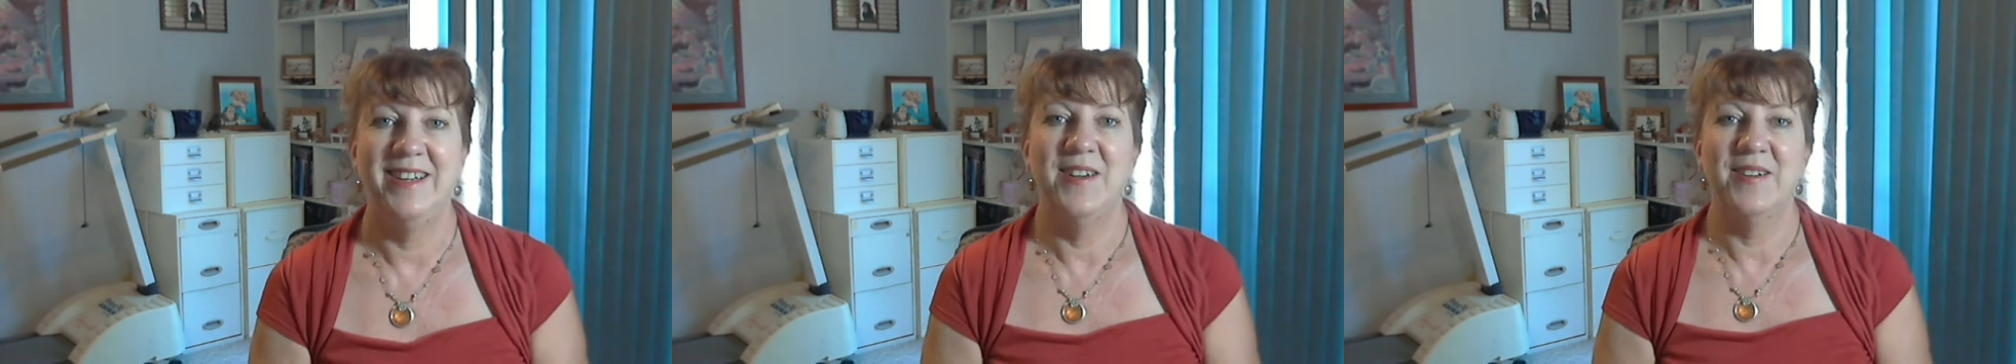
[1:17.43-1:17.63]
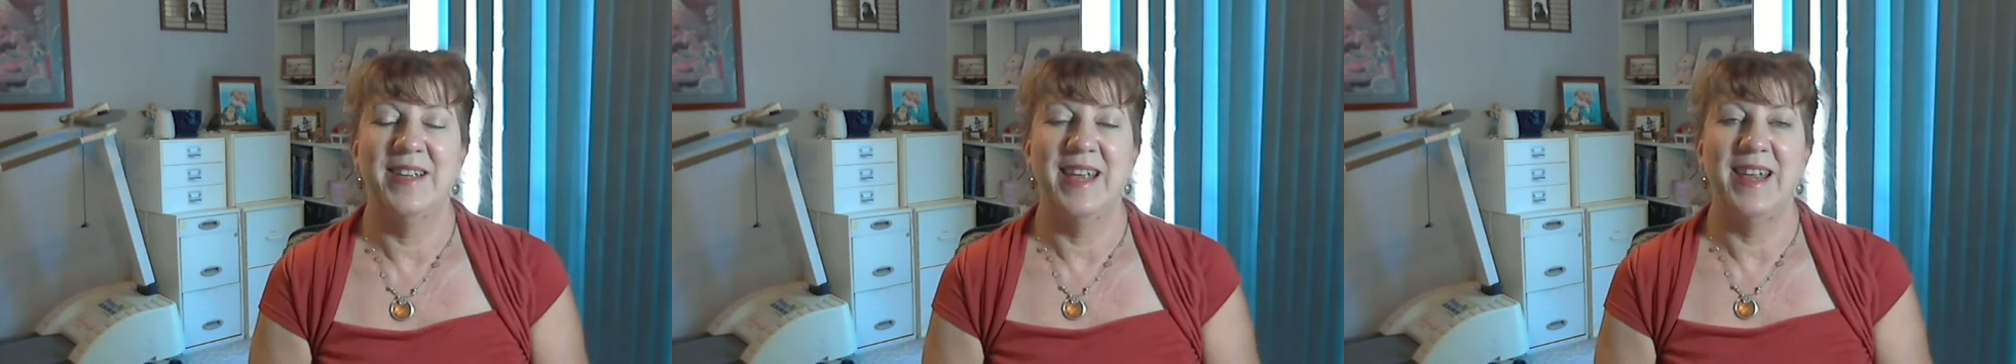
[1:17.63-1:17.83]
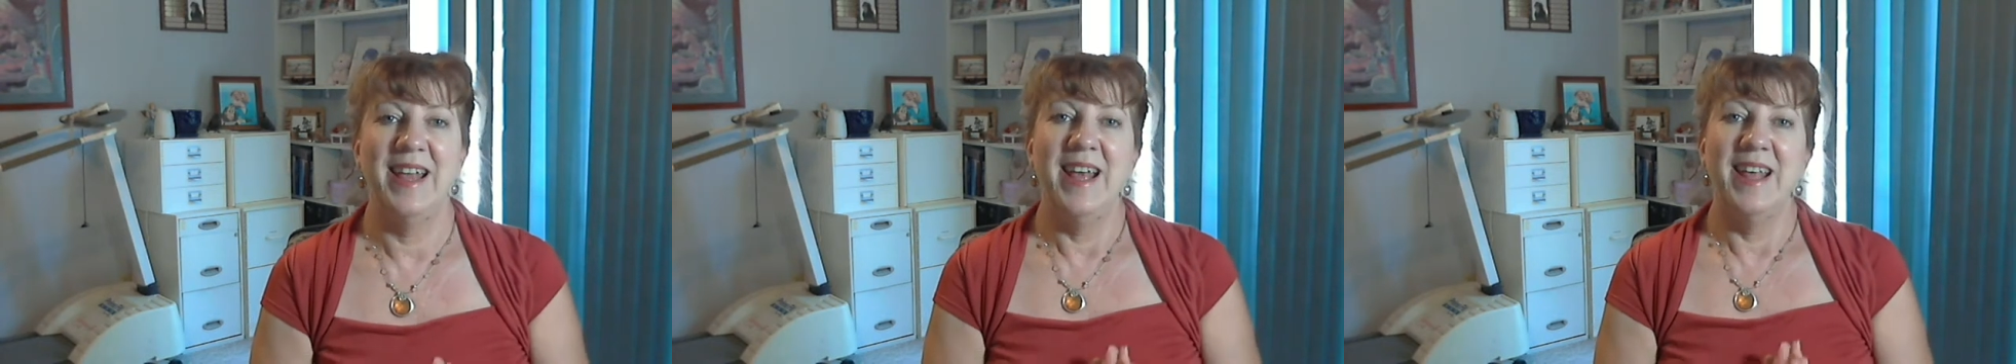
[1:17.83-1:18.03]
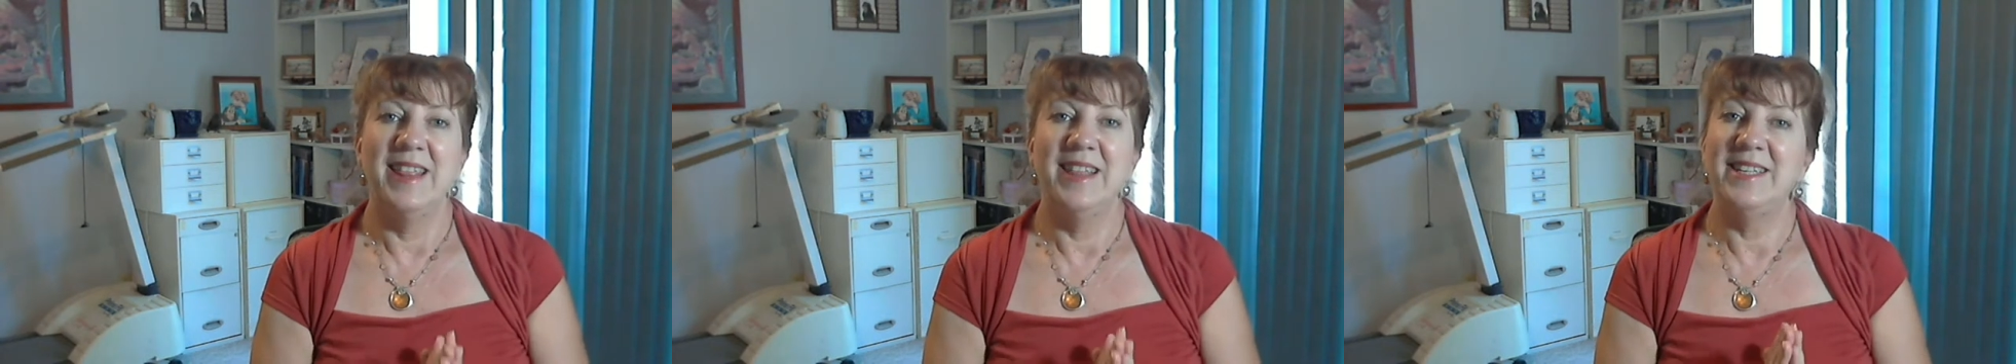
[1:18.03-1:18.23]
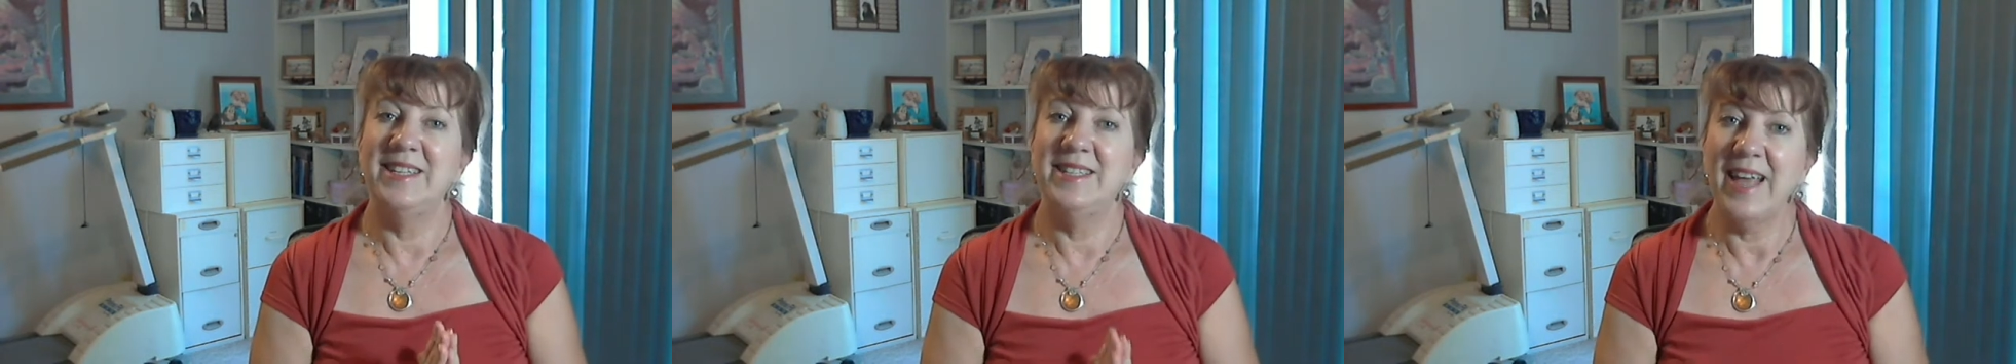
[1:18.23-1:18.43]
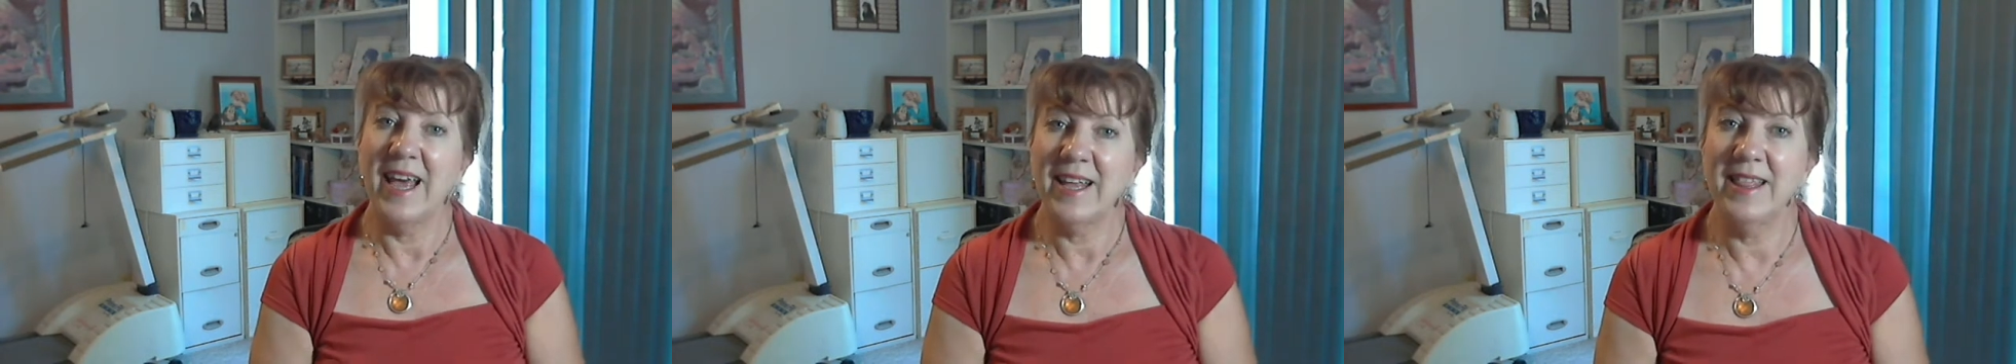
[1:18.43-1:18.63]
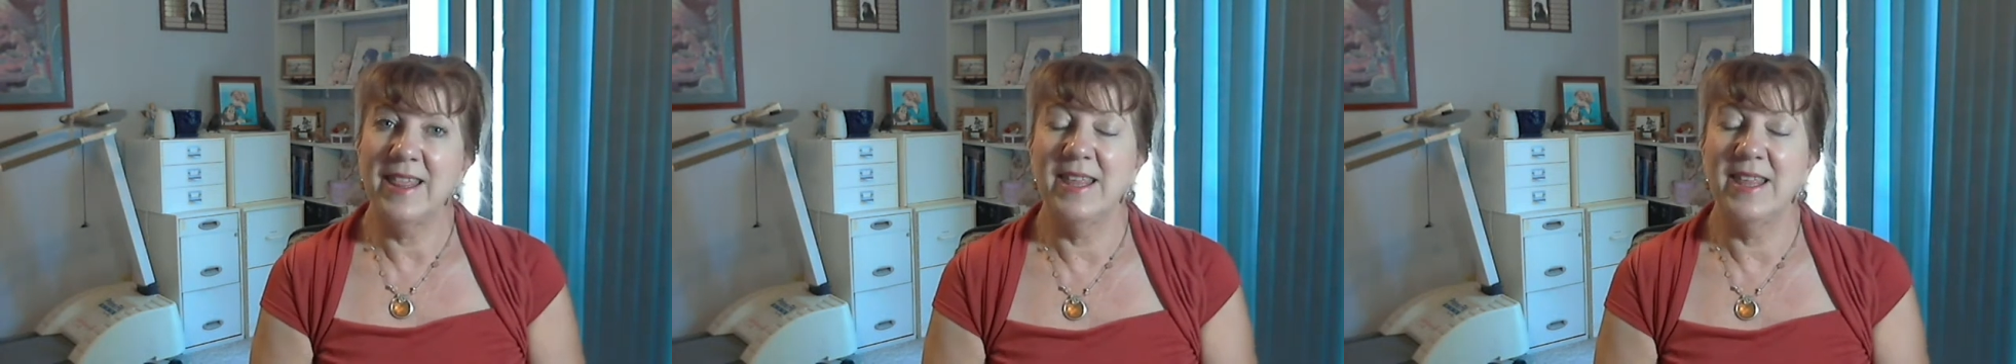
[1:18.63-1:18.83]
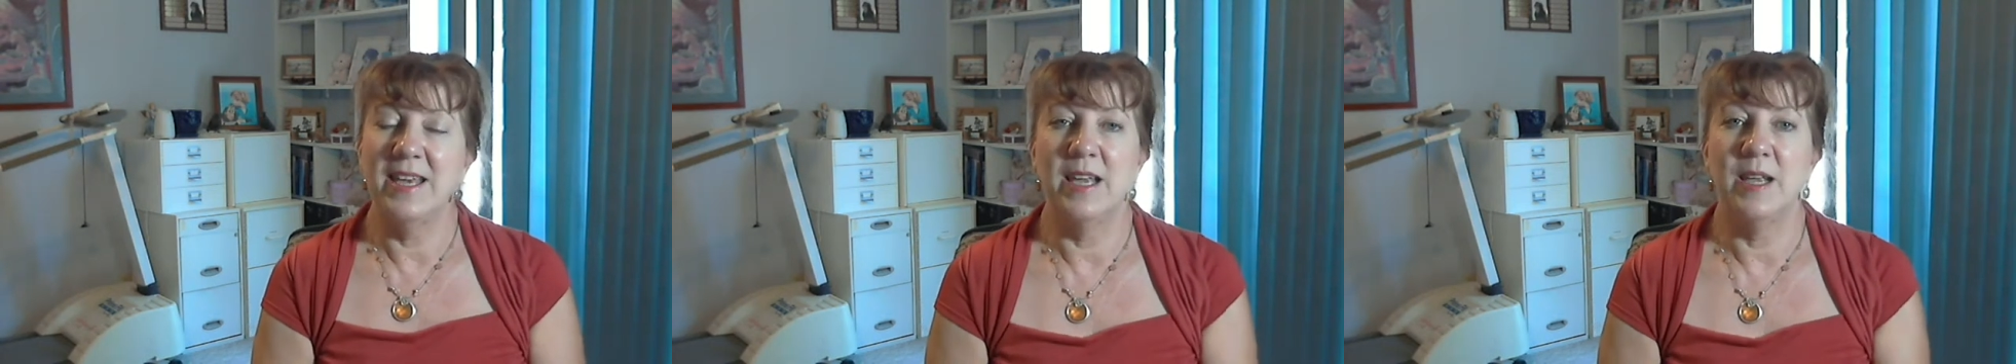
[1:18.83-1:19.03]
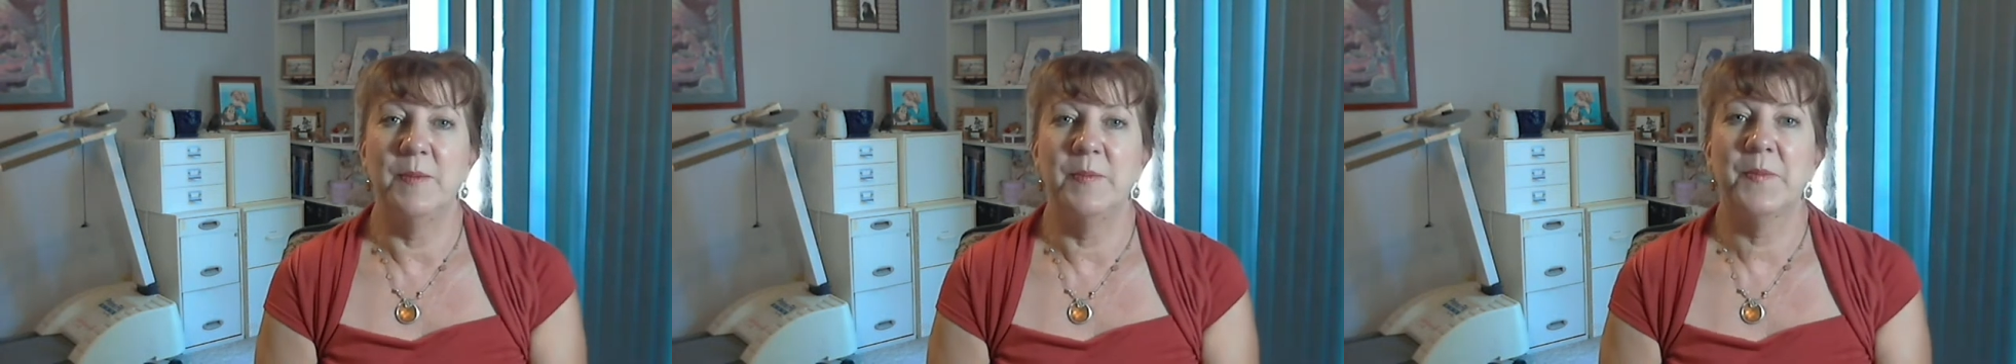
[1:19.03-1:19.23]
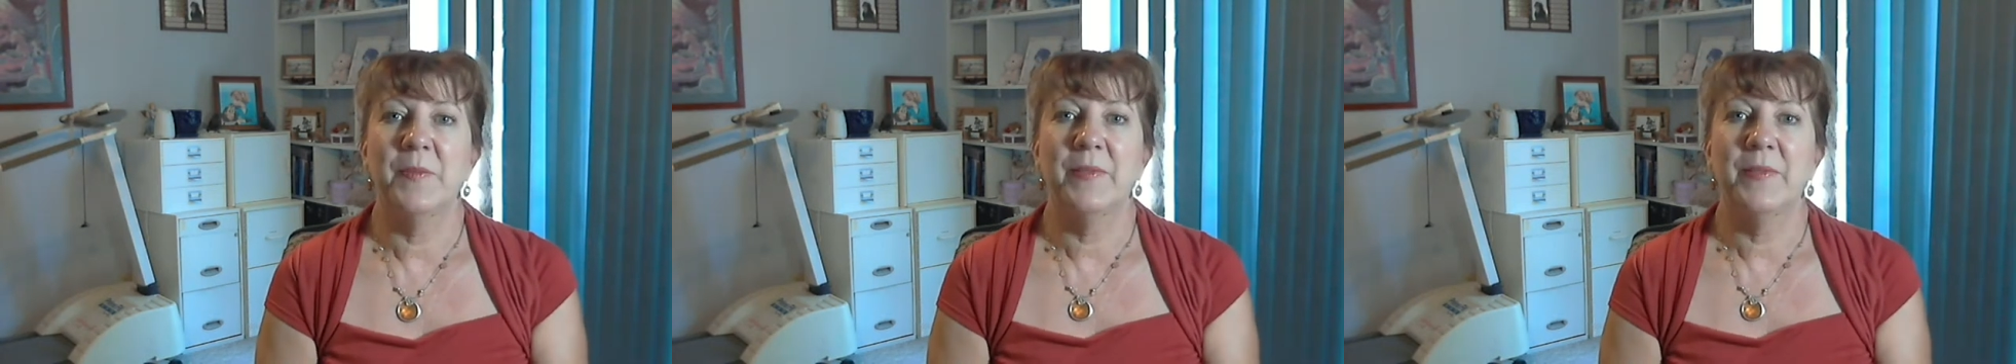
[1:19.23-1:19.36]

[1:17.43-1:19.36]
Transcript: Okay. The second thing